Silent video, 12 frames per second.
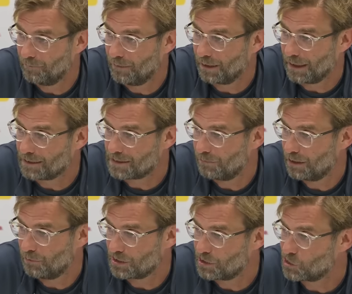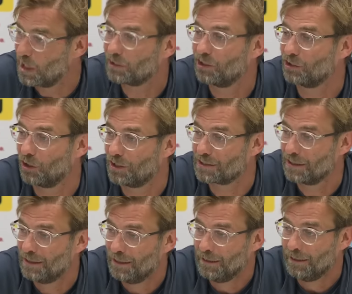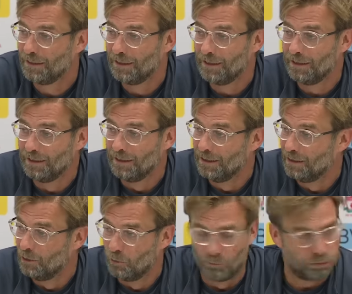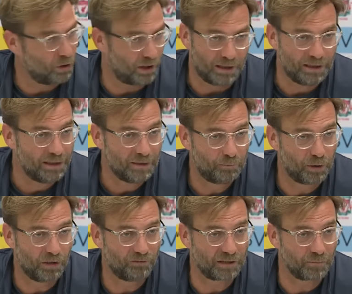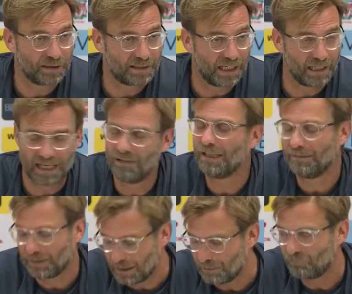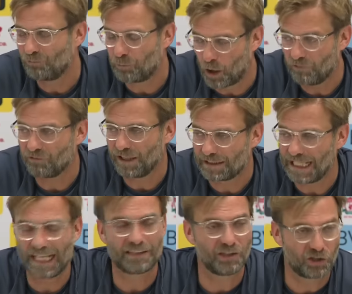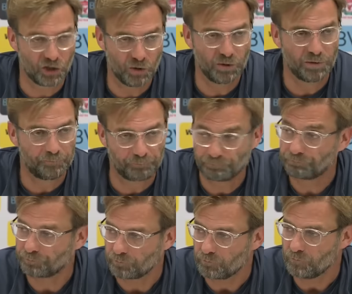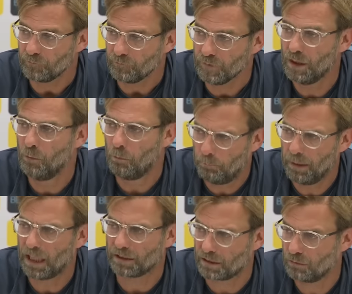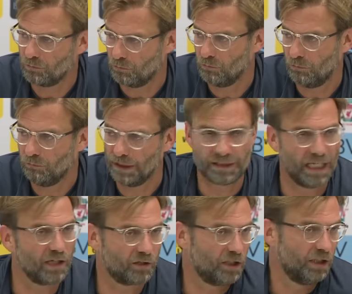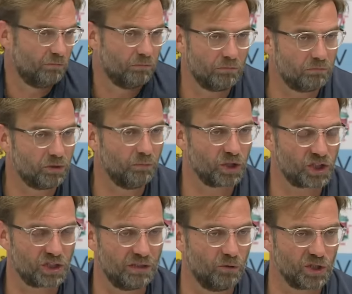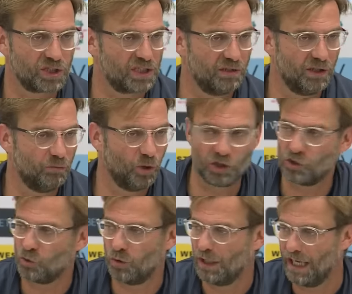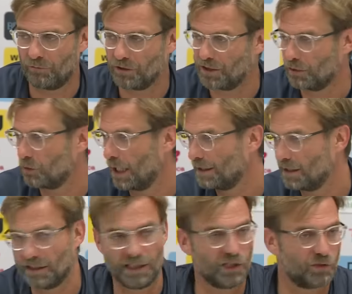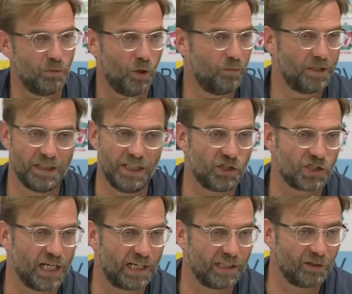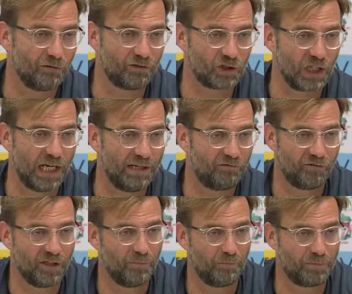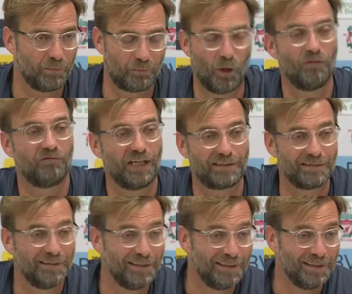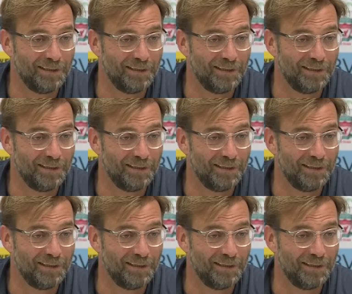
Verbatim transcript: him against him when he was at Shakhtar Donetsk. Boah, perfect mental, uh, perfect attitude, but mentality. He was, he was, he wanted to do everything right in each moment, in each second of his life. Um, the perfect